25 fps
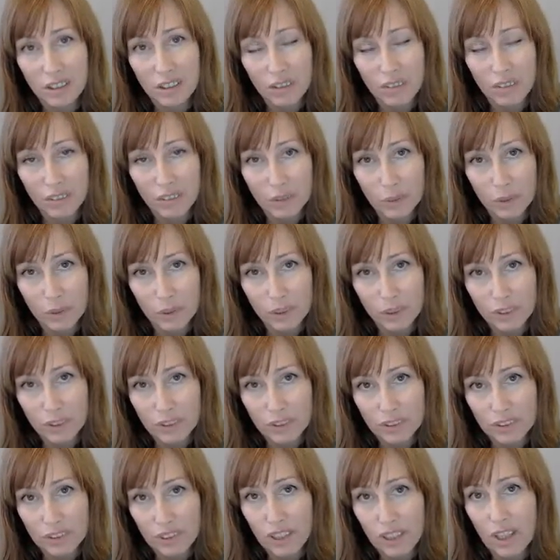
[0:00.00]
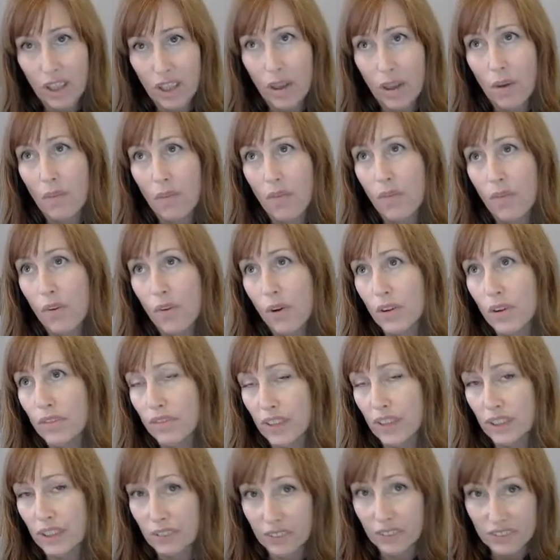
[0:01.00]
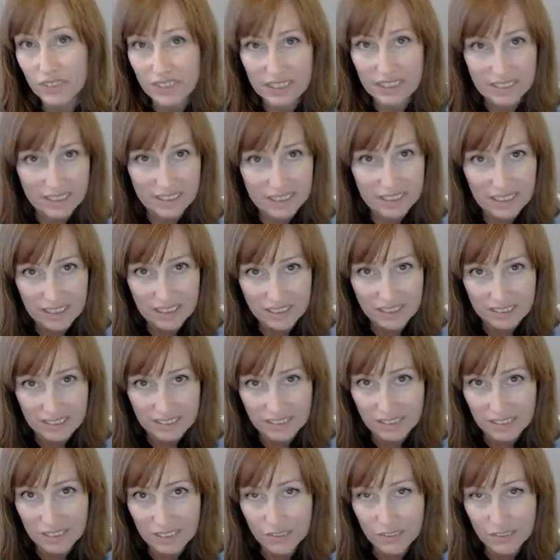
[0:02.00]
of a word for 5 or 6 cases.